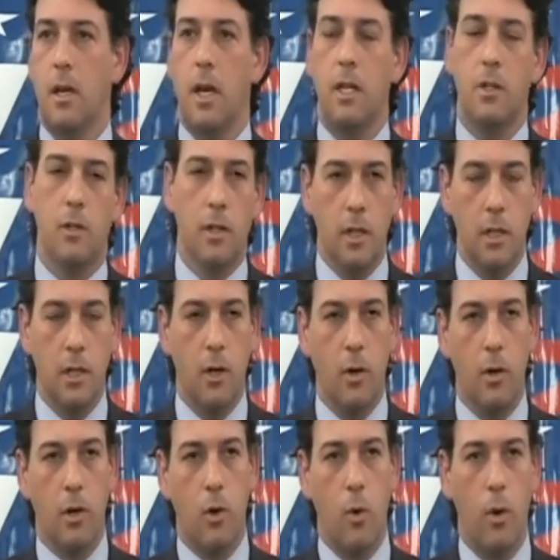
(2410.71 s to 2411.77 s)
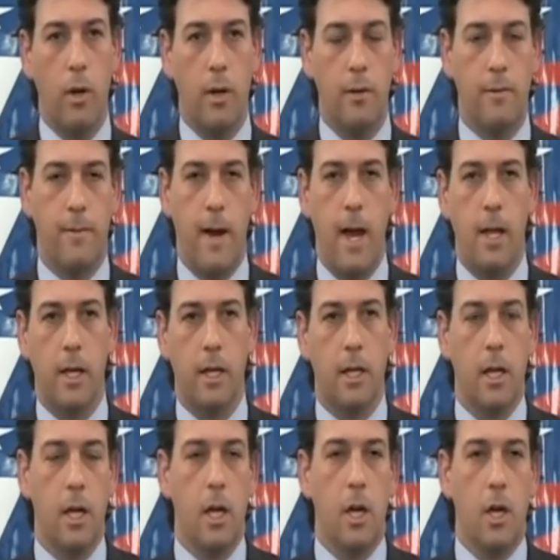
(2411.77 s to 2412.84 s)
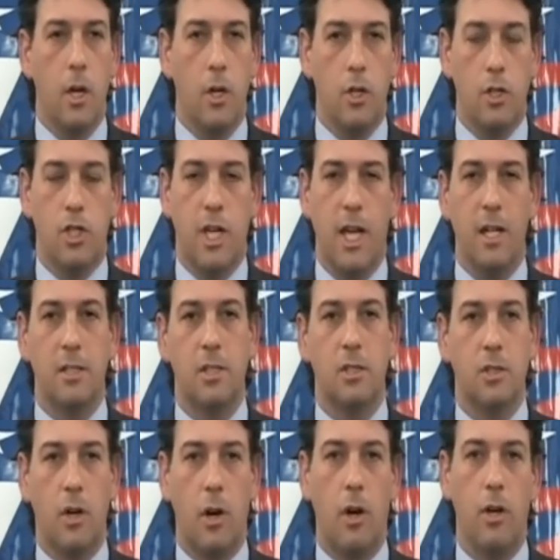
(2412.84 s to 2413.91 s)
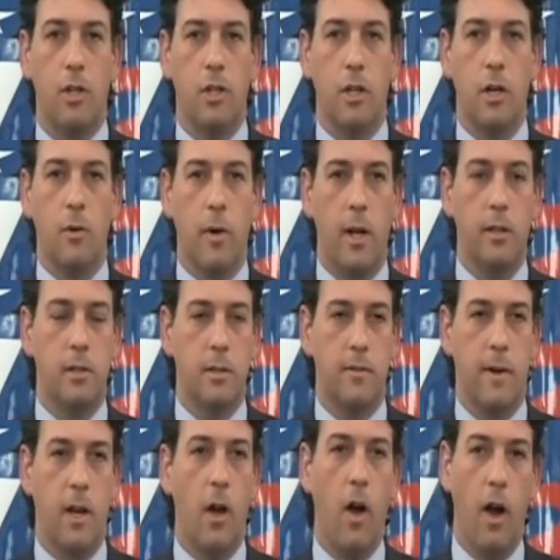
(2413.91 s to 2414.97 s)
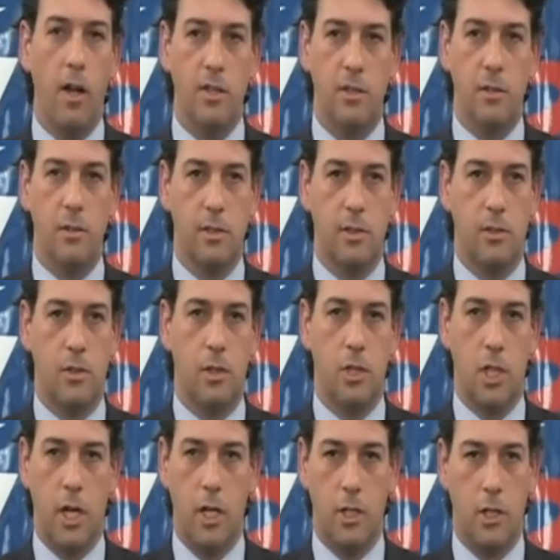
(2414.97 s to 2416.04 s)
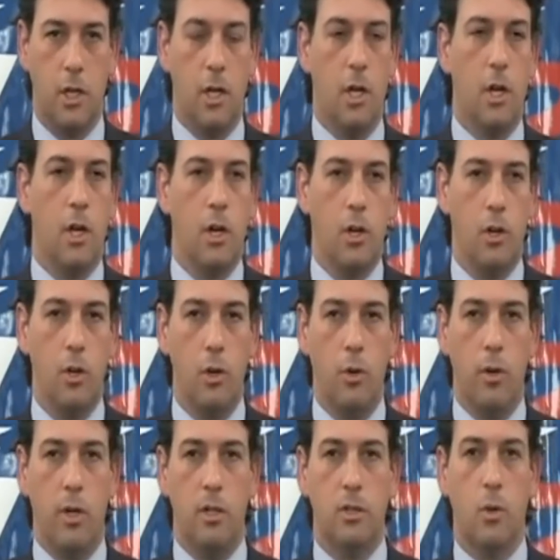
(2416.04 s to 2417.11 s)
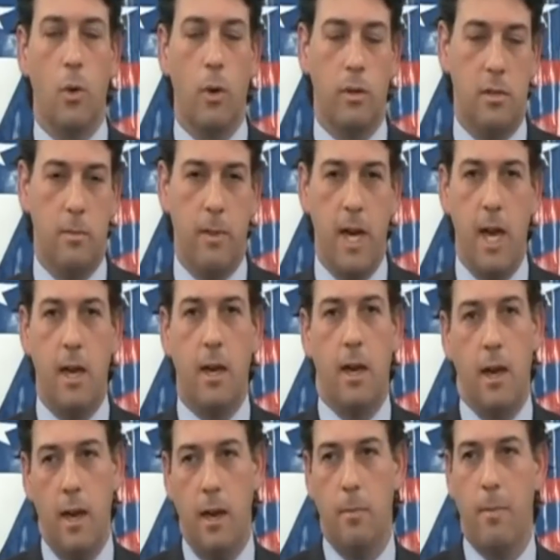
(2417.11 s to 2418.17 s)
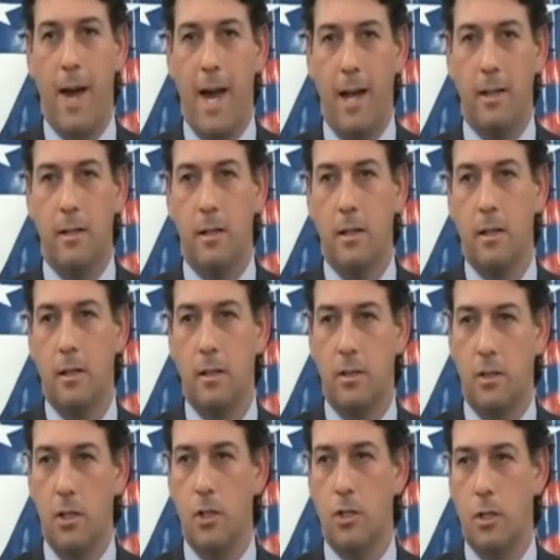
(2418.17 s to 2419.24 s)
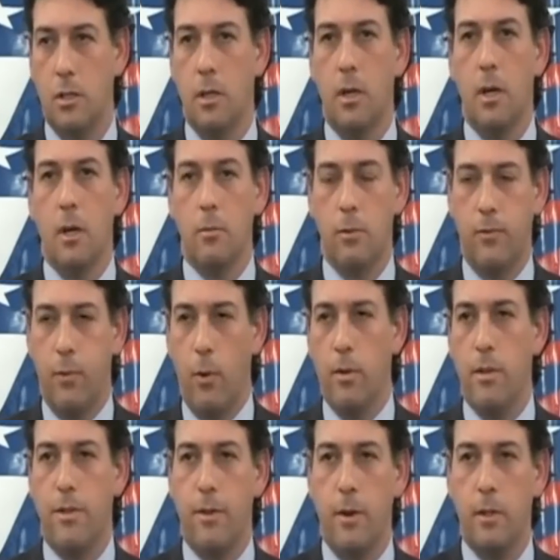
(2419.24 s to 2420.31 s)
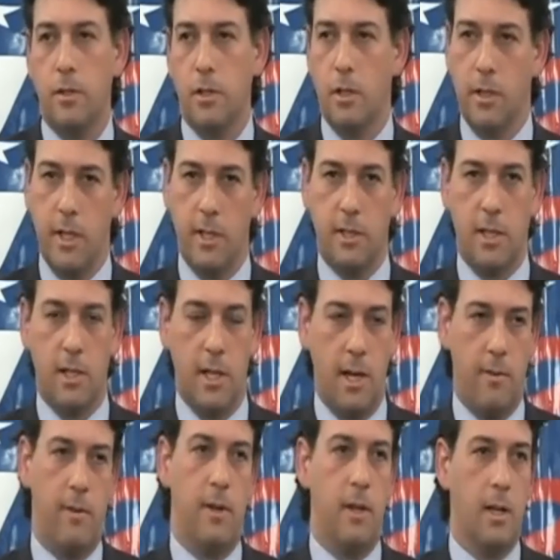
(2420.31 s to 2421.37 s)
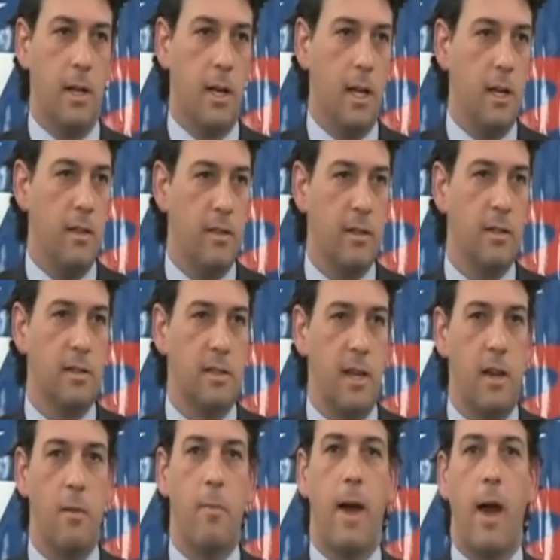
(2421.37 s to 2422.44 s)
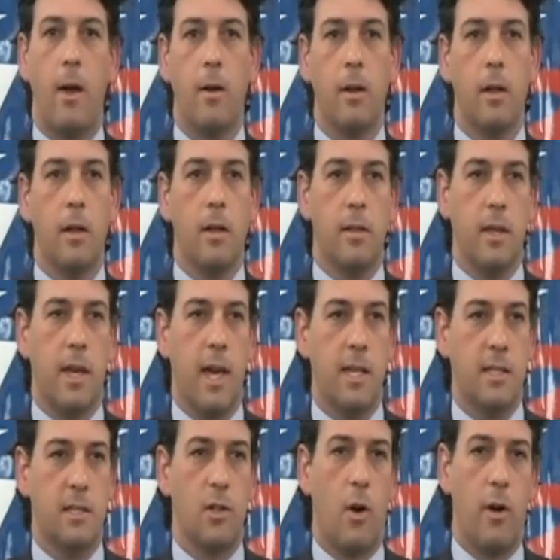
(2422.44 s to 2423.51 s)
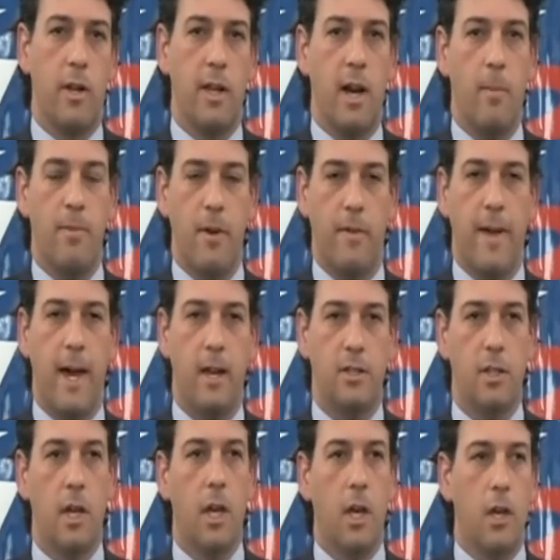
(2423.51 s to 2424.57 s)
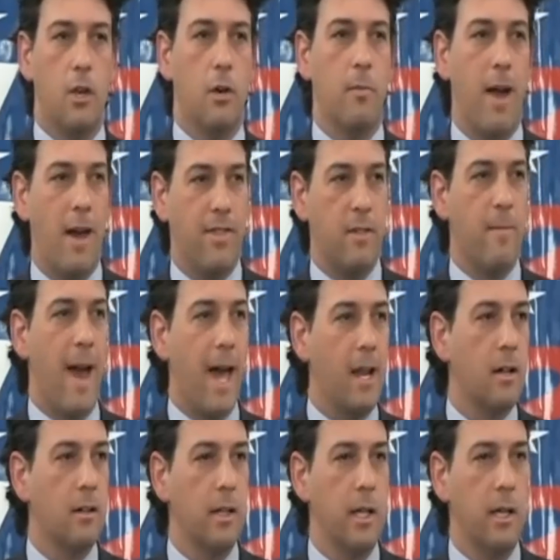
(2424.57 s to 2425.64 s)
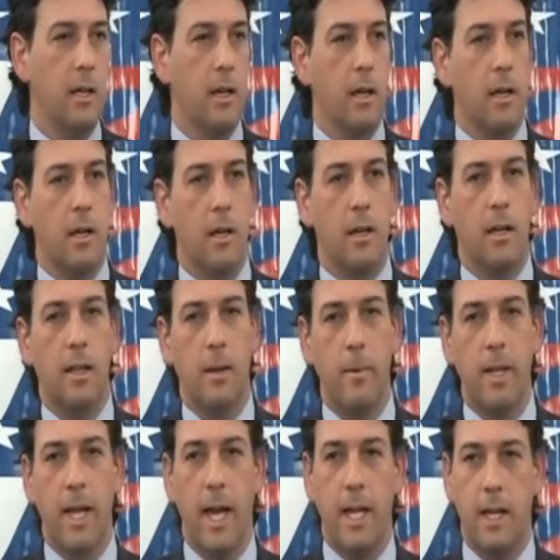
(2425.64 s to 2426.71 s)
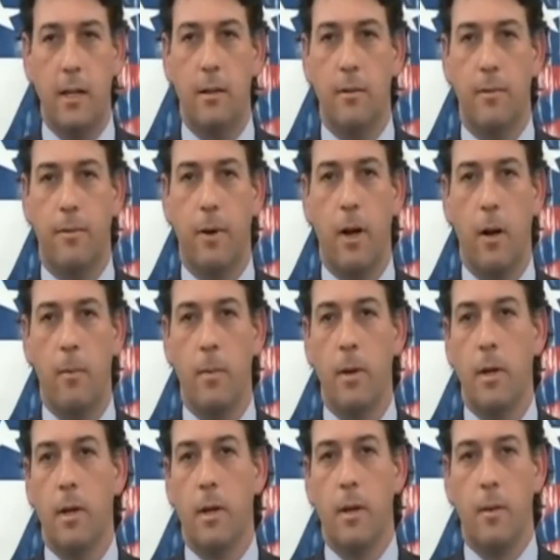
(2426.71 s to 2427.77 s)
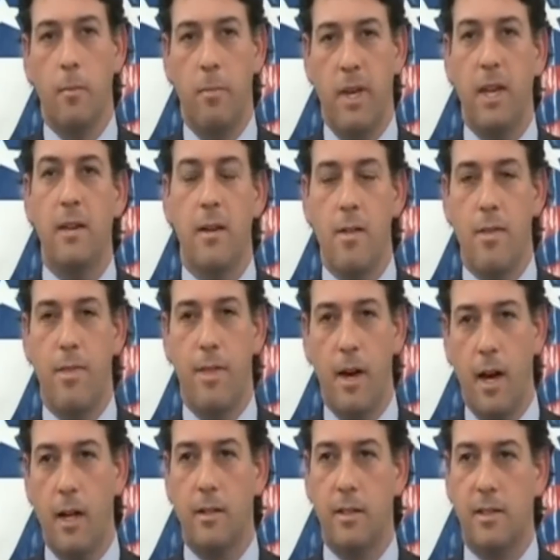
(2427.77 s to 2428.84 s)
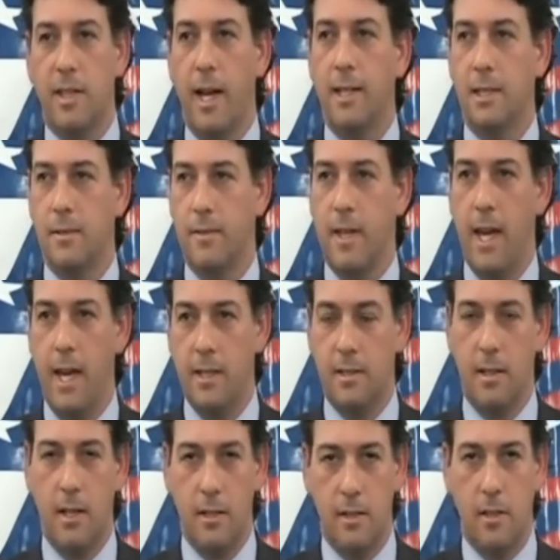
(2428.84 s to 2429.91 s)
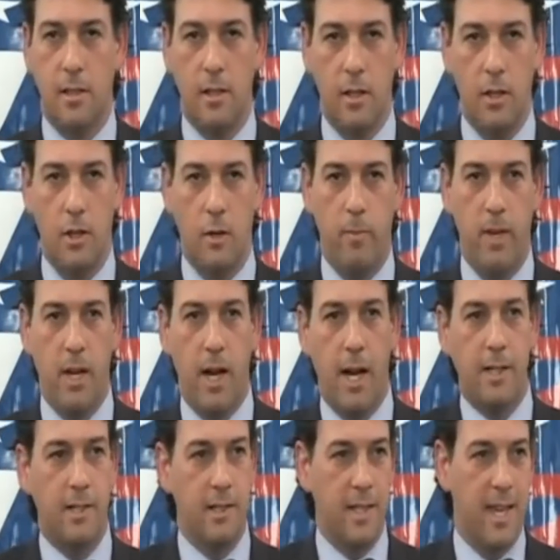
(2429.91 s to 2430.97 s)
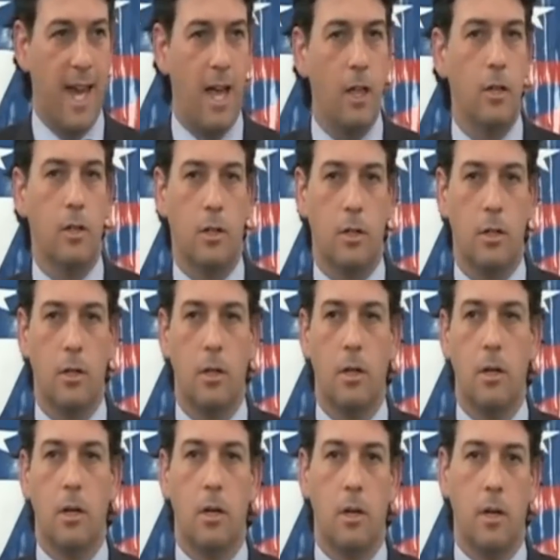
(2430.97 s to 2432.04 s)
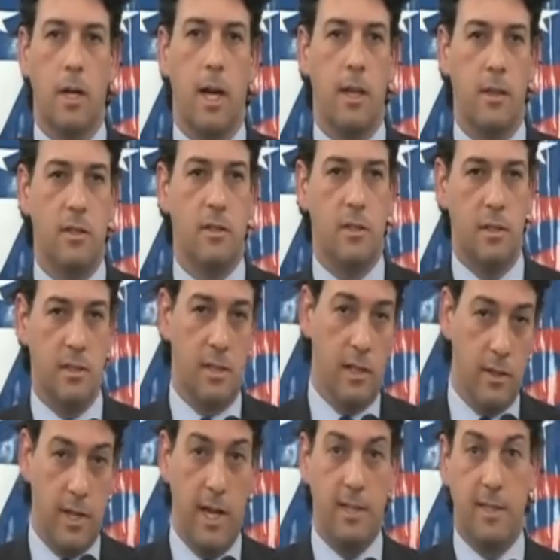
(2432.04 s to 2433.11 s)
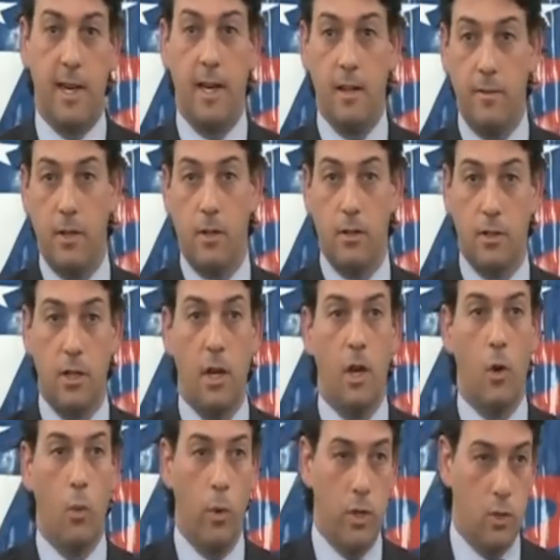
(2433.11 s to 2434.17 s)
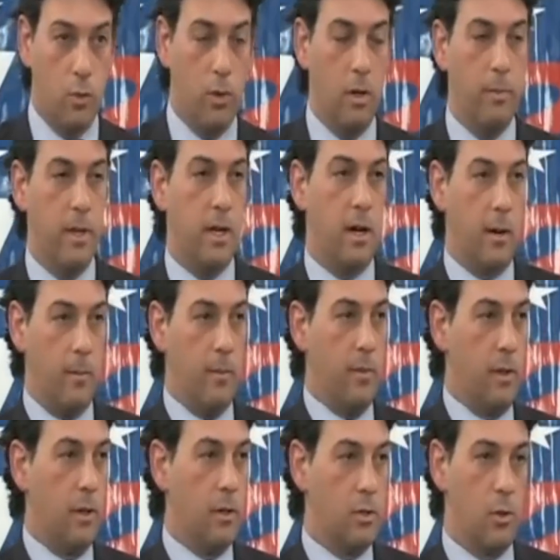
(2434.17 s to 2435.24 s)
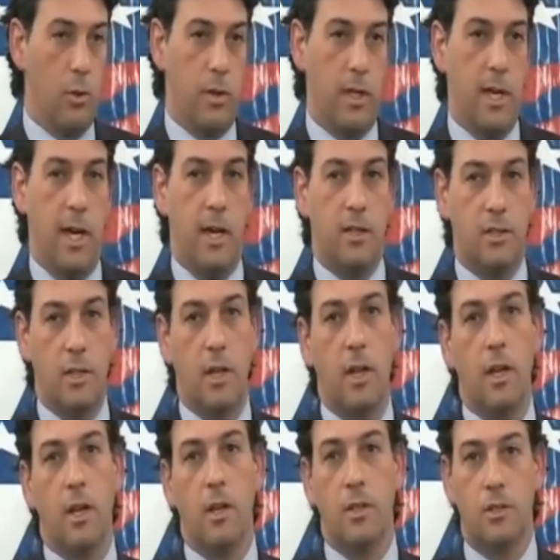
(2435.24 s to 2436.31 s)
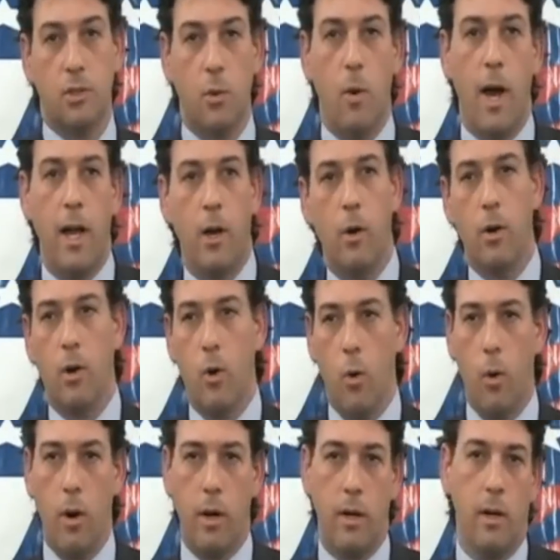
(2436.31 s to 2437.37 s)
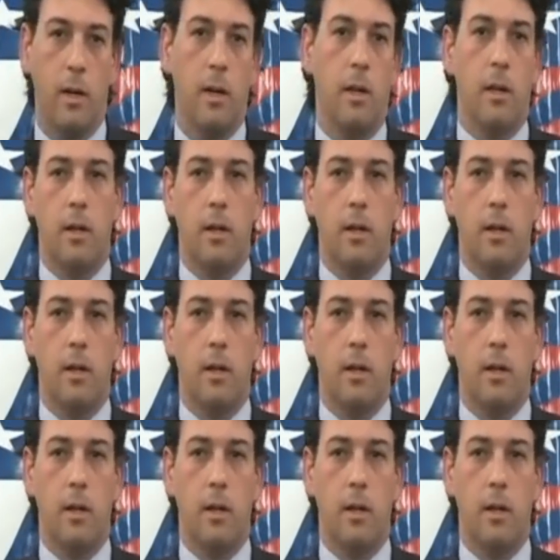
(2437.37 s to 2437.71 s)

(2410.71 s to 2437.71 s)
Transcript: and you are going to go to court and file it, chances are you're going to run into a very hostile district judge who is going to make a bad decision before the Third Circuit's going to have any, anything to say about the case that's already up there. That is, you're mathematically eliminated from being the decisive case because you're behind on the calendar. Okay, there's this other case ahead of yours, which will become the controlling case. So why go to court,